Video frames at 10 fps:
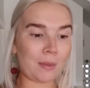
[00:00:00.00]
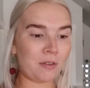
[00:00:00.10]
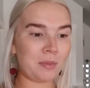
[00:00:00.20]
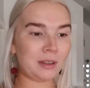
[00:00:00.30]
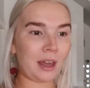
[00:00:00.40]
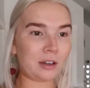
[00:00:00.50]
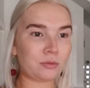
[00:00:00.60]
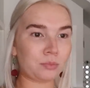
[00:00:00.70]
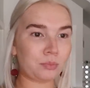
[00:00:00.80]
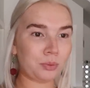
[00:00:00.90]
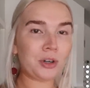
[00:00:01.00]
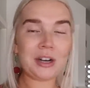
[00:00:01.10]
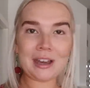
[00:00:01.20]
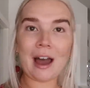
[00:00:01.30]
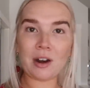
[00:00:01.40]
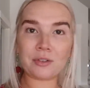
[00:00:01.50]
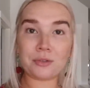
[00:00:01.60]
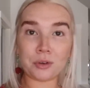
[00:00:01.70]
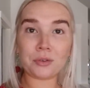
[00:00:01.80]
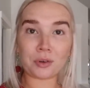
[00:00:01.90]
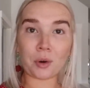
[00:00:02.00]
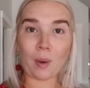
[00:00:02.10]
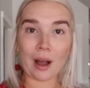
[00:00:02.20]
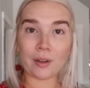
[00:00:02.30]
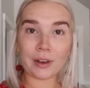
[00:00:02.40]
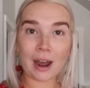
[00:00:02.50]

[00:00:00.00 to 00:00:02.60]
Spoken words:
I've been like pretty out of food for a while